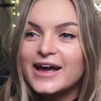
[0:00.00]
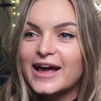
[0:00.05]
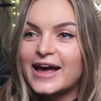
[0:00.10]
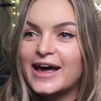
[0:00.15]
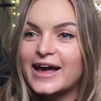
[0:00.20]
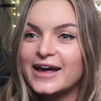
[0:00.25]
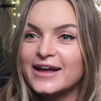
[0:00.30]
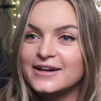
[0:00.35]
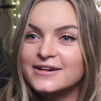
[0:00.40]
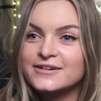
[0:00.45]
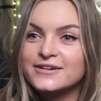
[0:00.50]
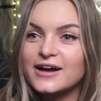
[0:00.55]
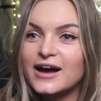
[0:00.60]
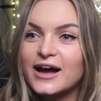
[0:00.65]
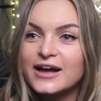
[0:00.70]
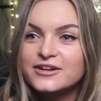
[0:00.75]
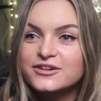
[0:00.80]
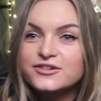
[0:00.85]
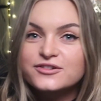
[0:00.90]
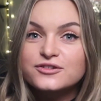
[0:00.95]
And
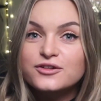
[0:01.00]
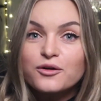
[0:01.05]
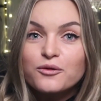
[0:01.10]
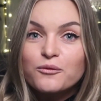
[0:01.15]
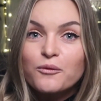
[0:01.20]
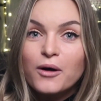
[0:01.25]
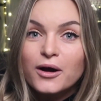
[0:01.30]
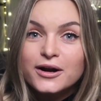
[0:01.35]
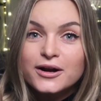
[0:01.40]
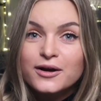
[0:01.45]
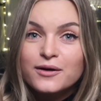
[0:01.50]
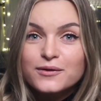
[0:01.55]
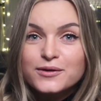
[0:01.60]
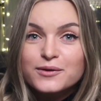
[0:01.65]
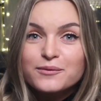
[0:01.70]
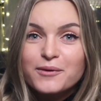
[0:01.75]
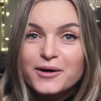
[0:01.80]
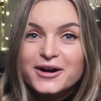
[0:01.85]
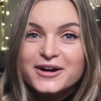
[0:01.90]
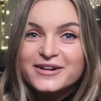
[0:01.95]
I just don't want to go
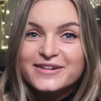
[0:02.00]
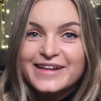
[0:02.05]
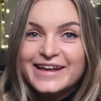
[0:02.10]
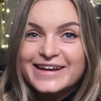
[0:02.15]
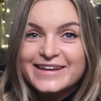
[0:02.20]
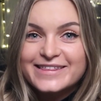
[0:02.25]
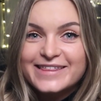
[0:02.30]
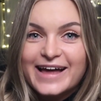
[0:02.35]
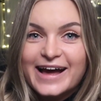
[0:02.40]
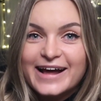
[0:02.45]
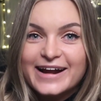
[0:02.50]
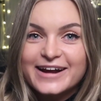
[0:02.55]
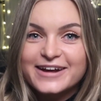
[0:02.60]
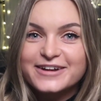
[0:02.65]
to work like that.